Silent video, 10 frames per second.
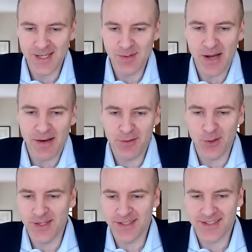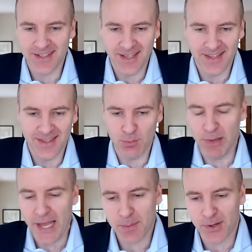in my view, is this
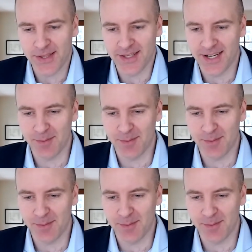BlackBerry that